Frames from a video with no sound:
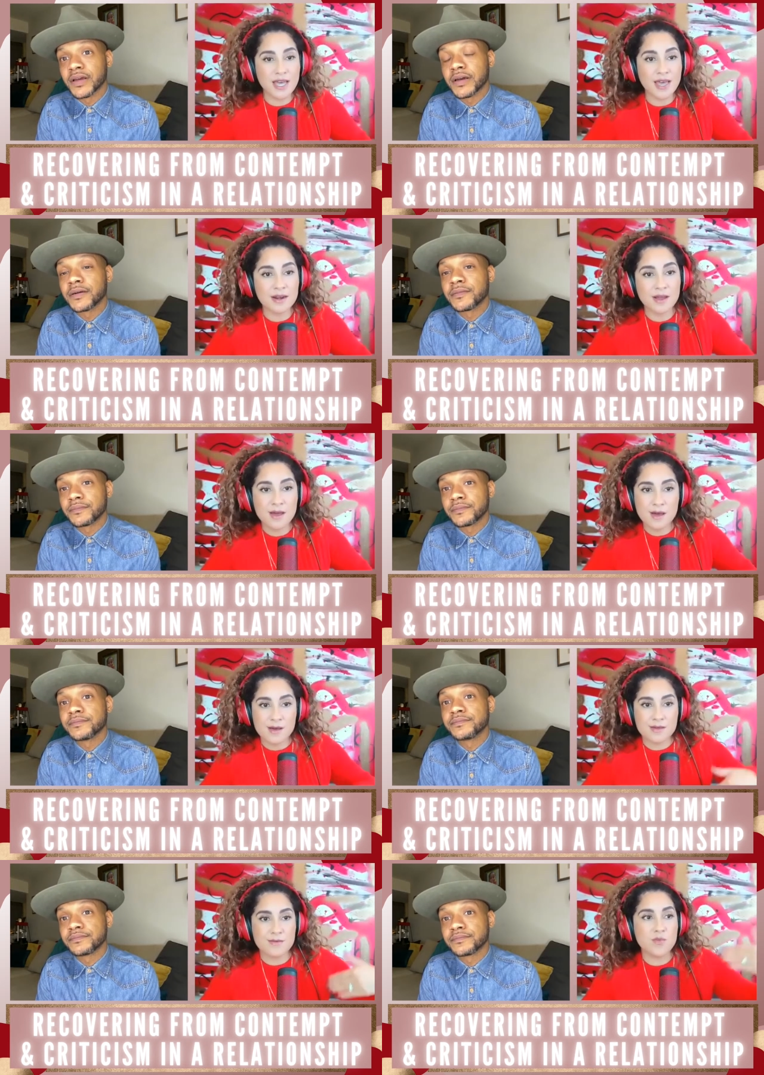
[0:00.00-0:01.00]
Speaker 1: that
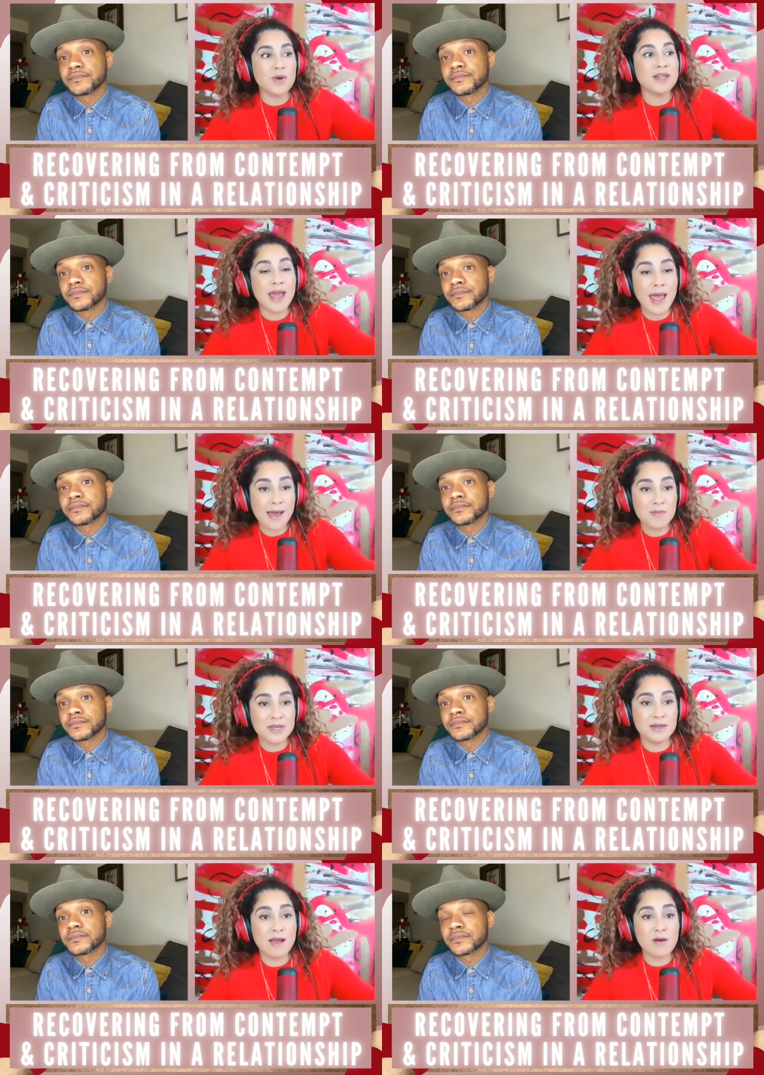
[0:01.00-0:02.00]
when it
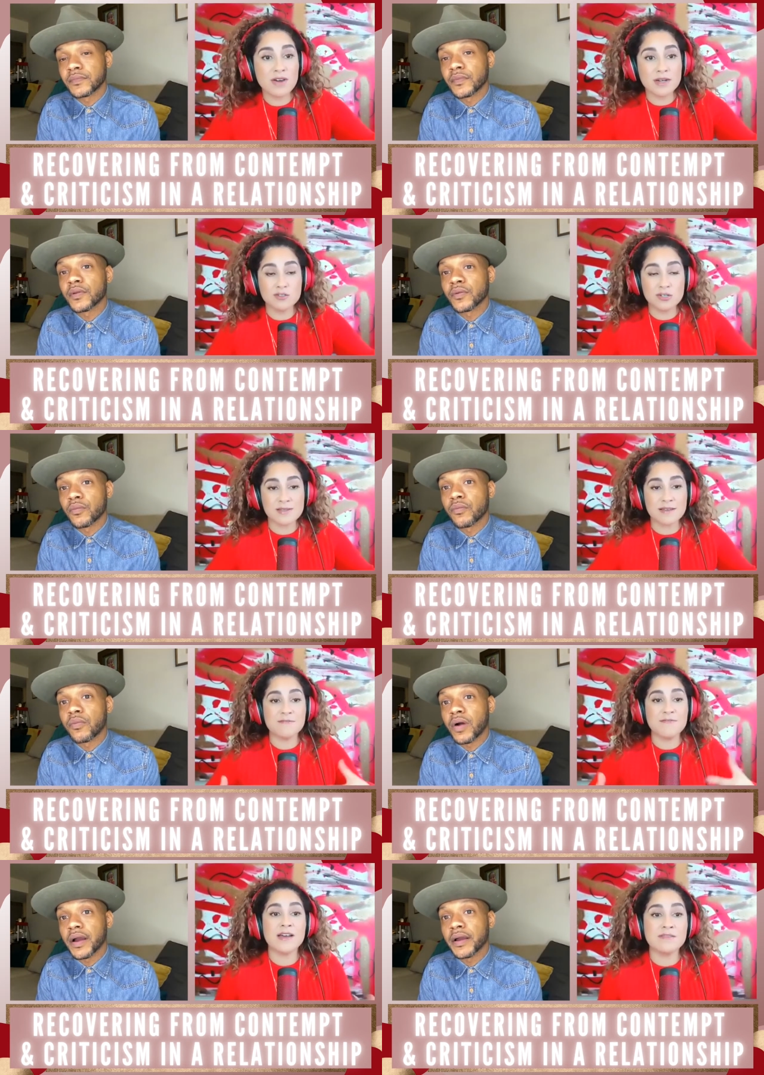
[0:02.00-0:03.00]
happened now i've got to address like
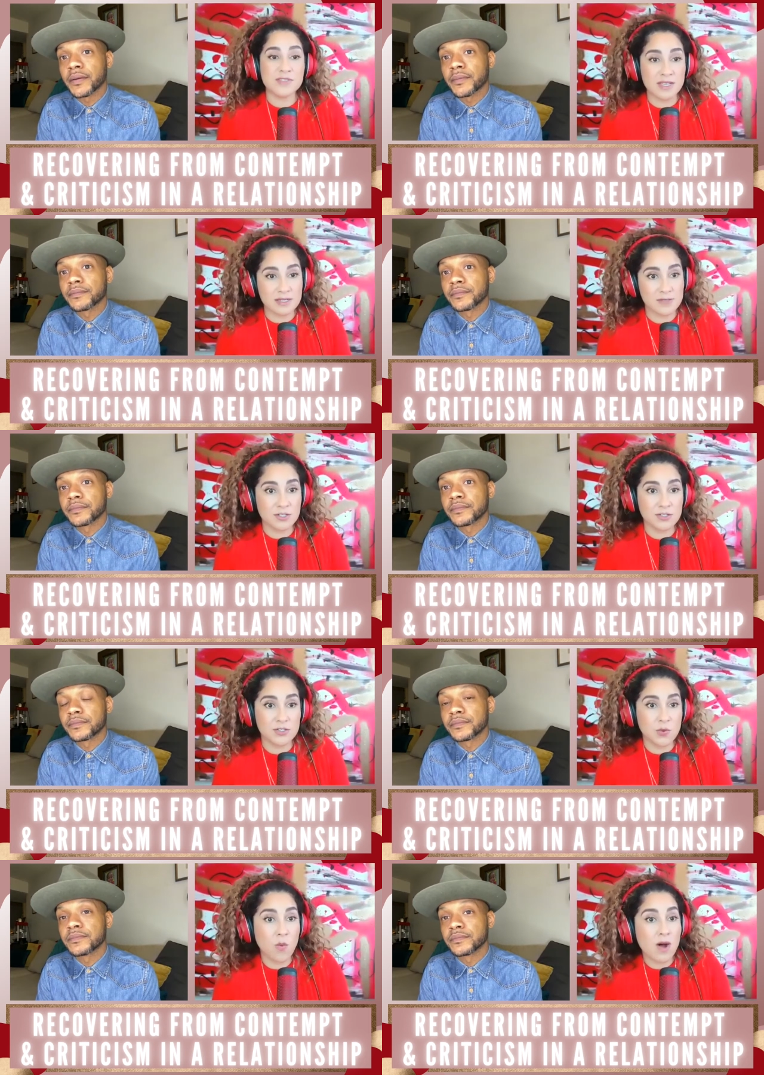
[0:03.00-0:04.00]
five things
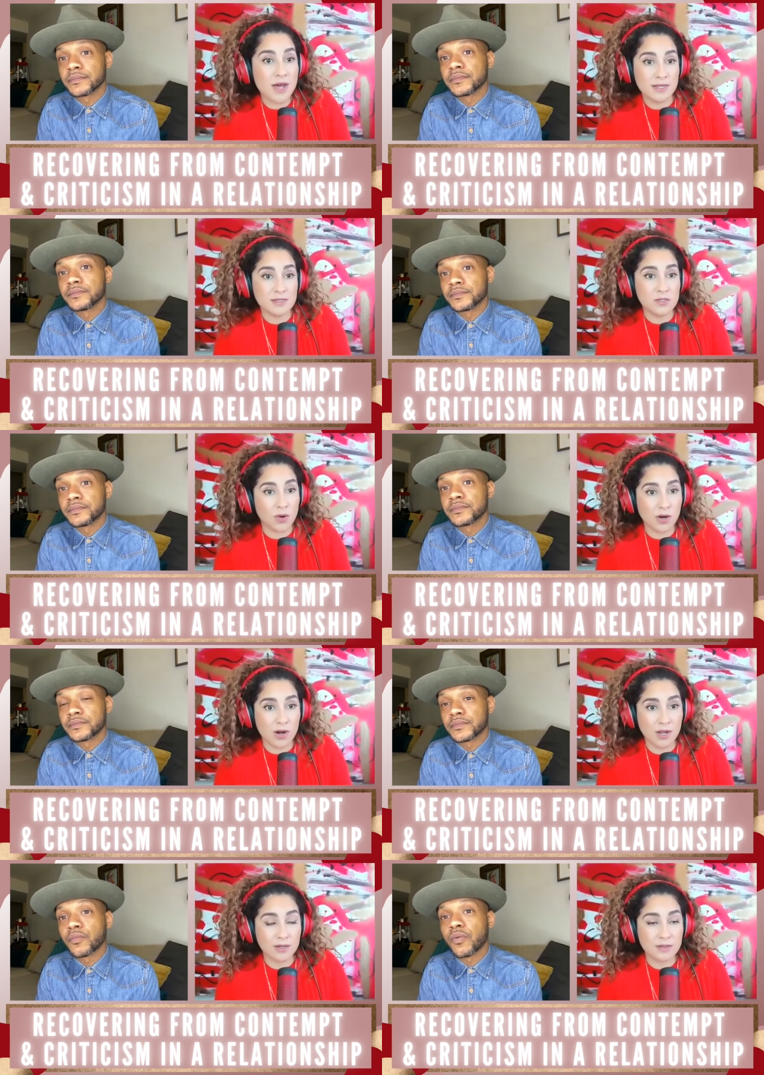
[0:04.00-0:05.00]
versus one to work
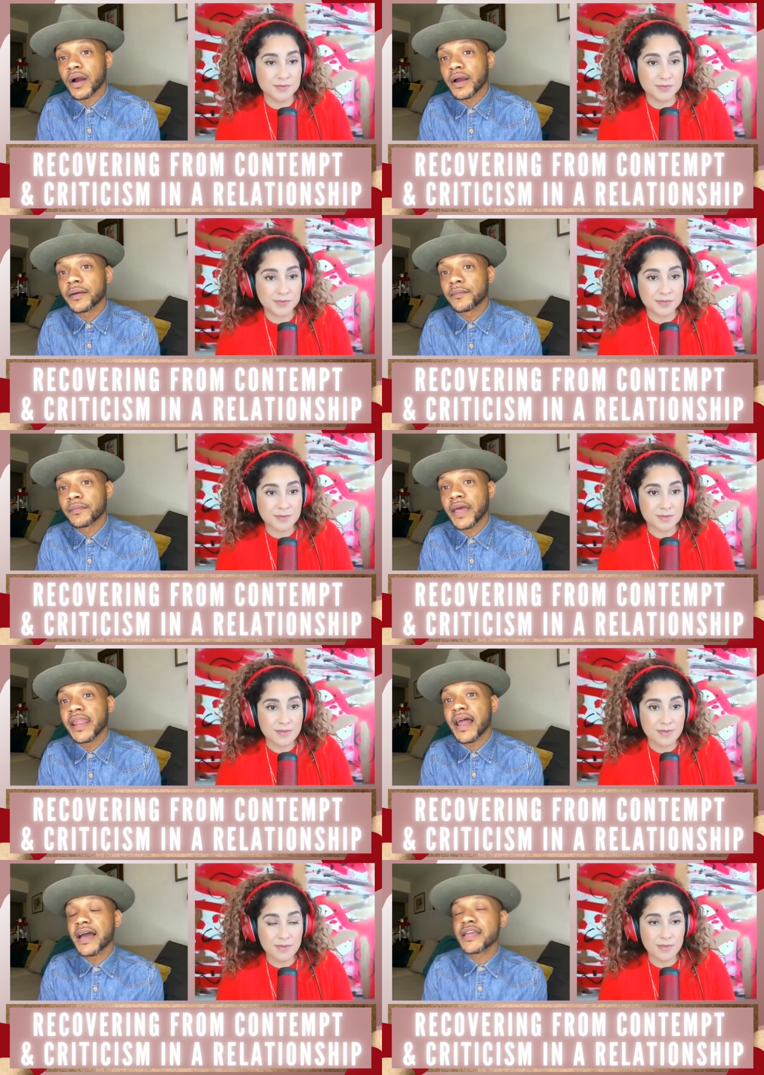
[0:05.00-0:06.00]
on right
Speaker 2: and
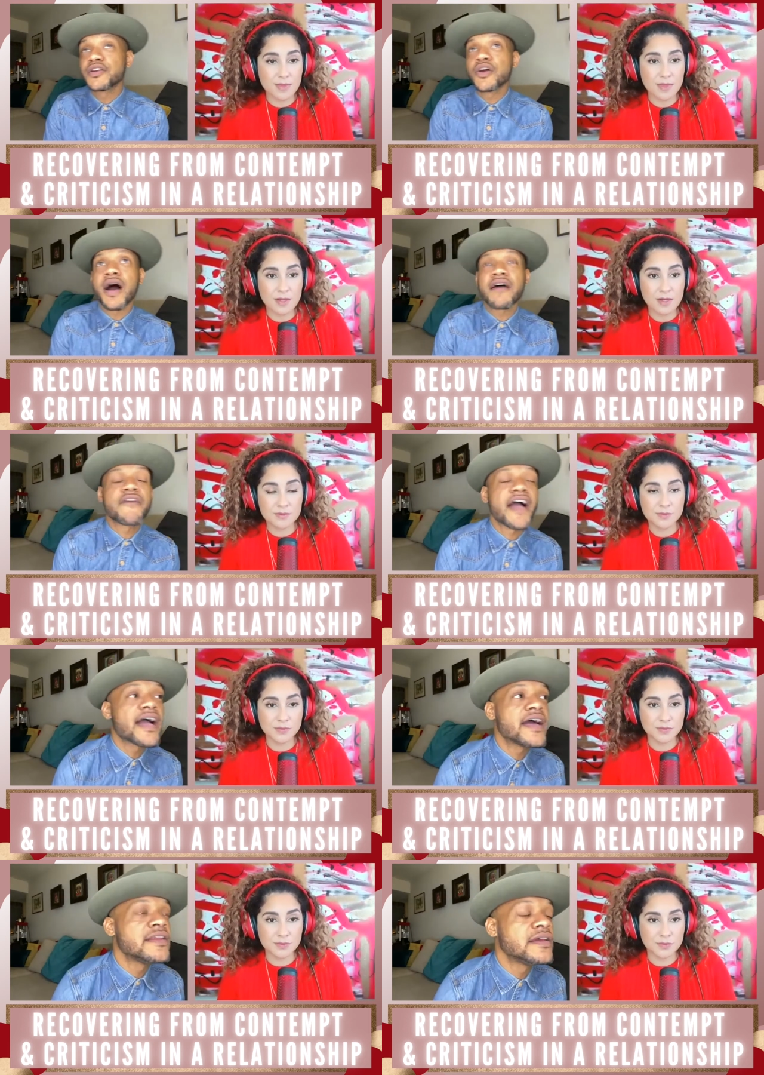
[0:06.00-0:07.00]
i you know i've
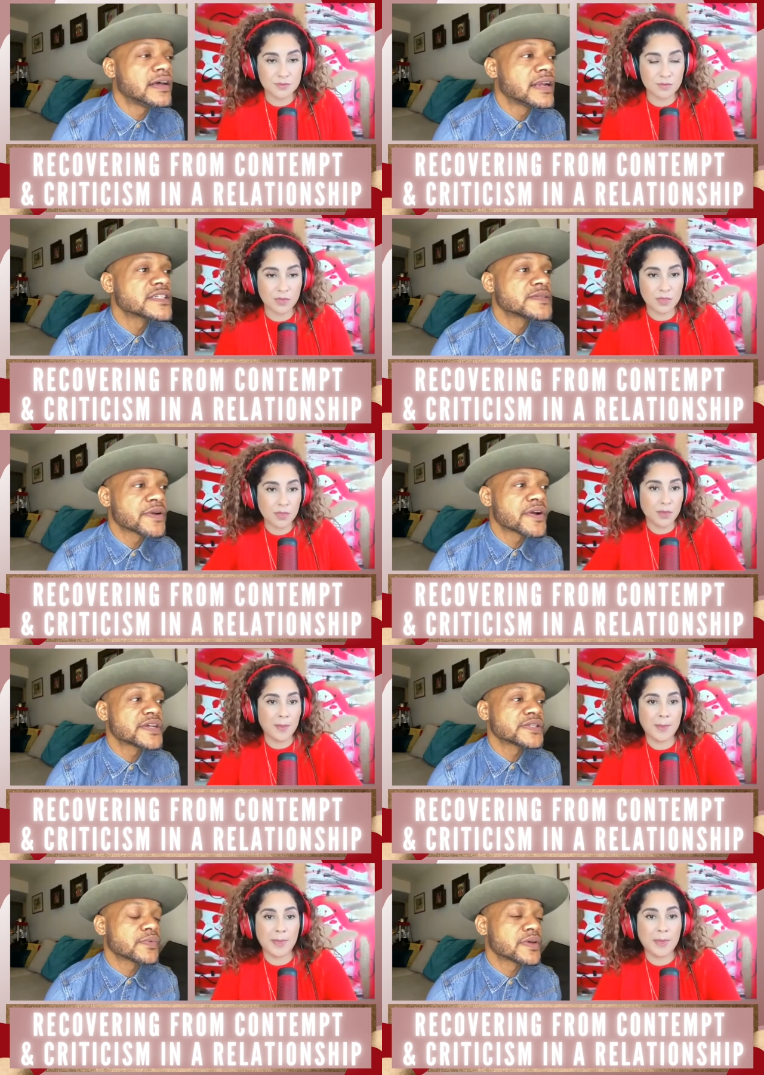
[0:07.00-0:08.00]
had an
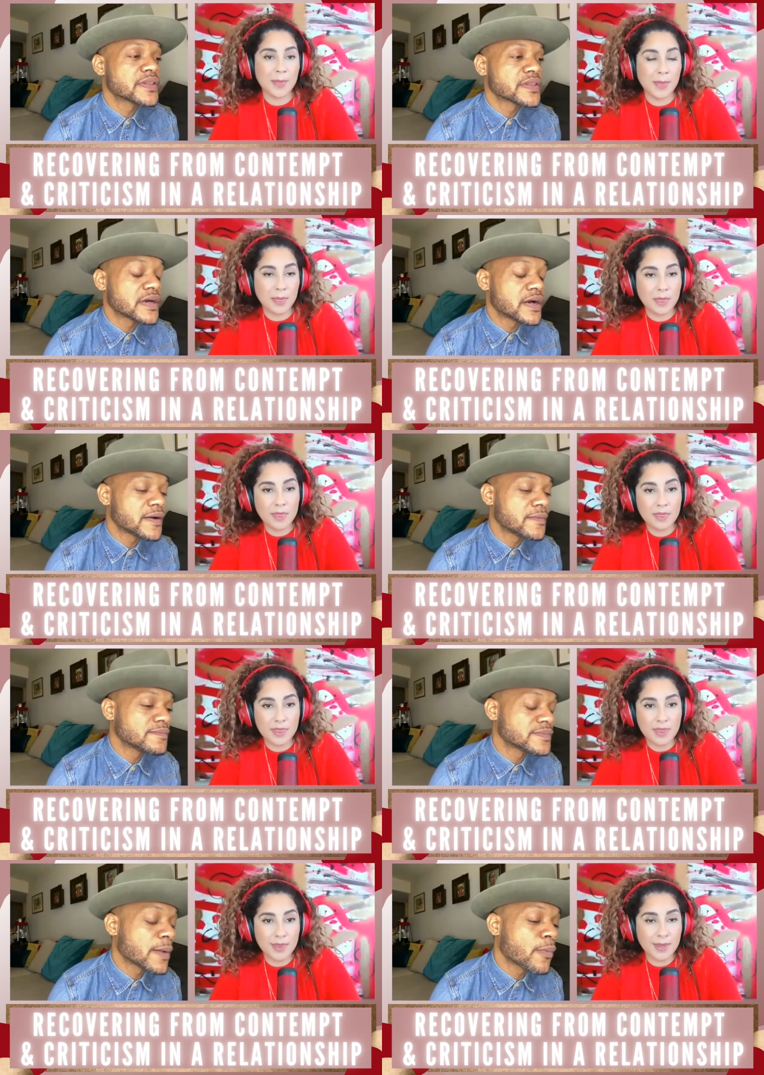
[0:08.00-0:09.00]
experience with um,
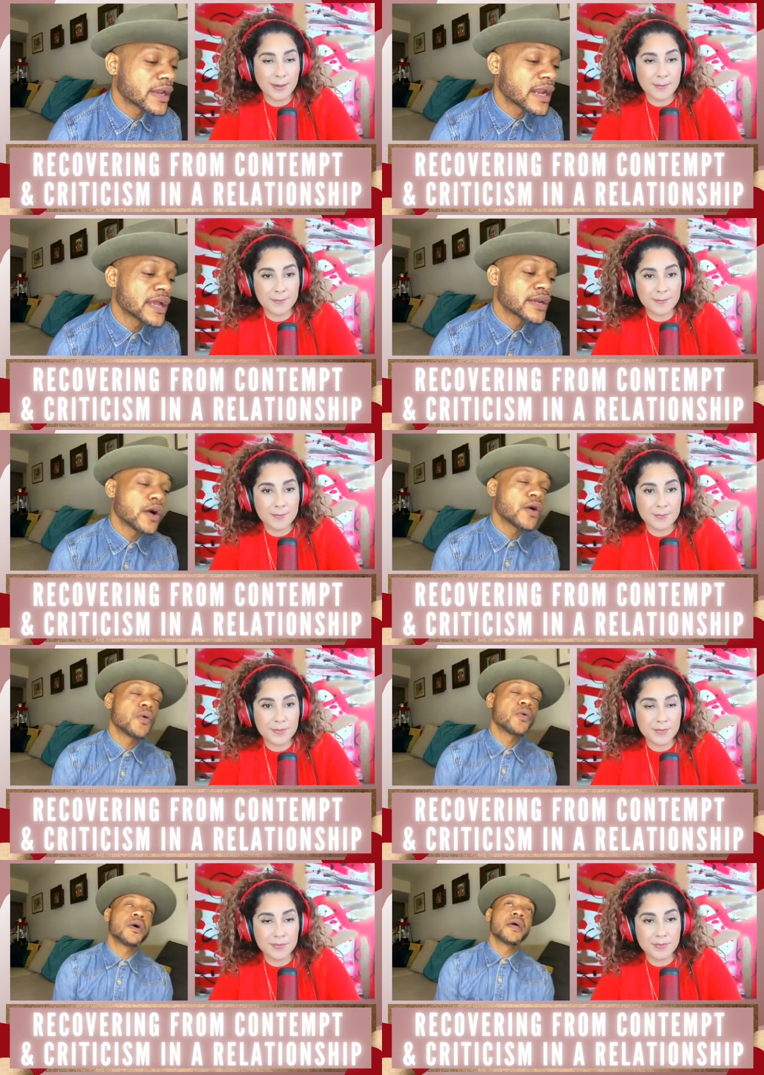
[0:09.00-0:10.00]
someone that i
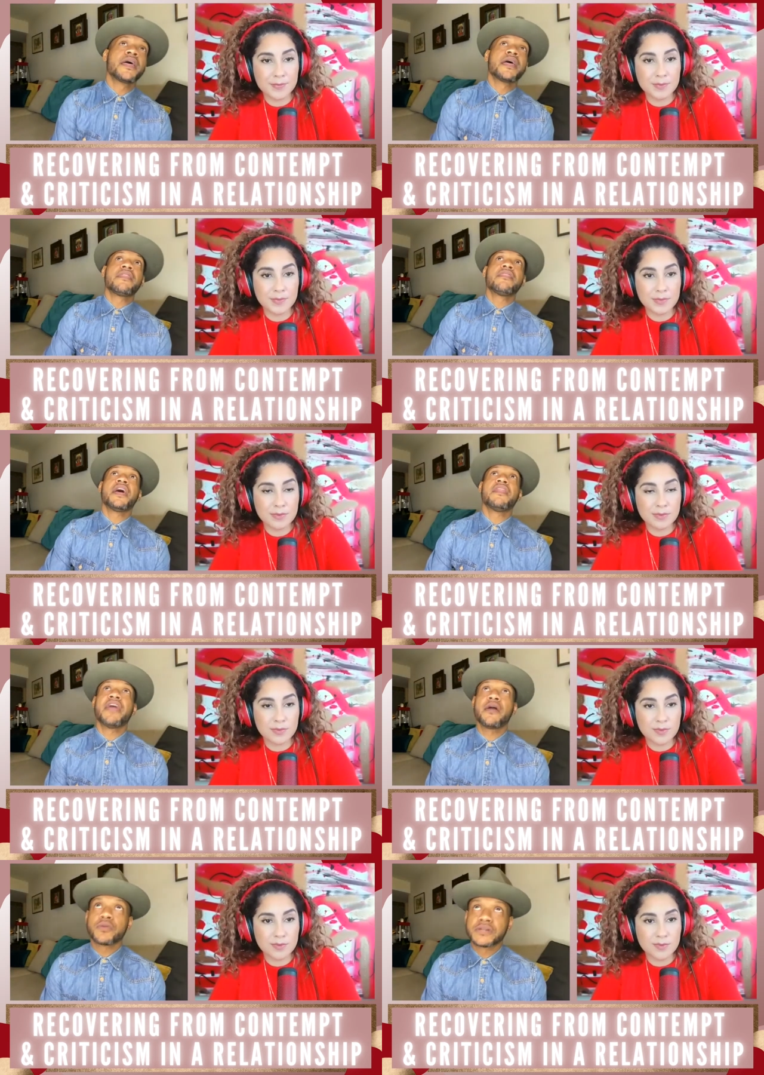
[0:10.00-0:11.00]
know that they
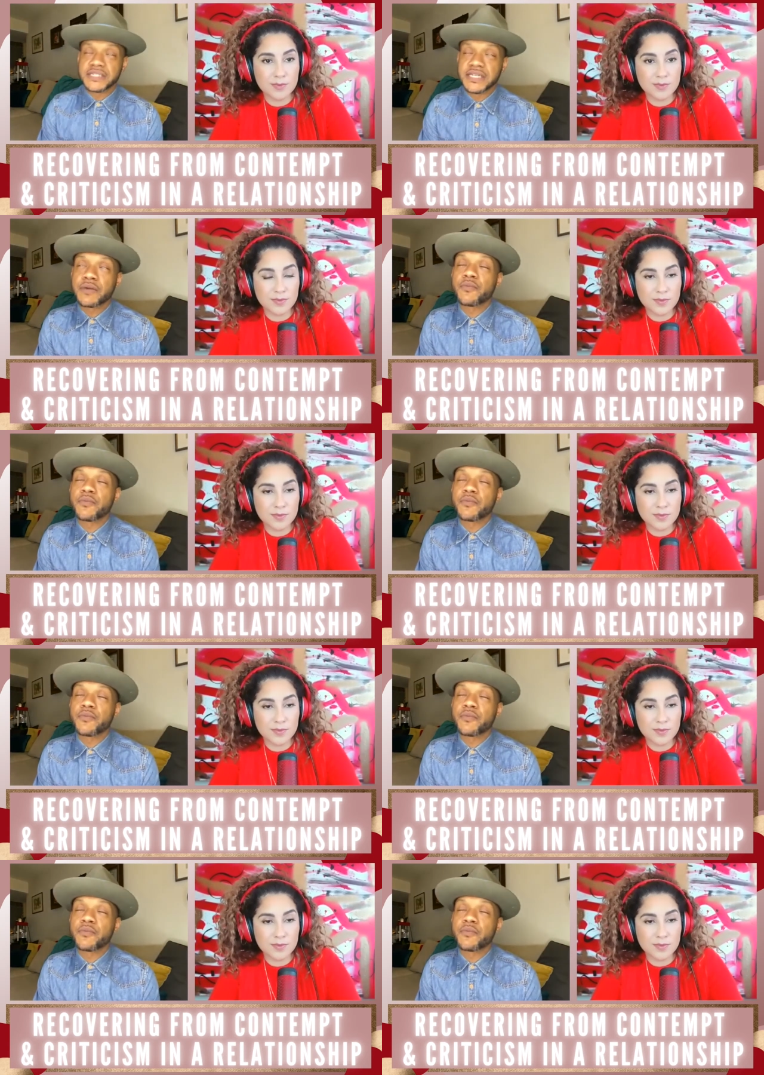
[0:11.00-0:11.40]
were dealing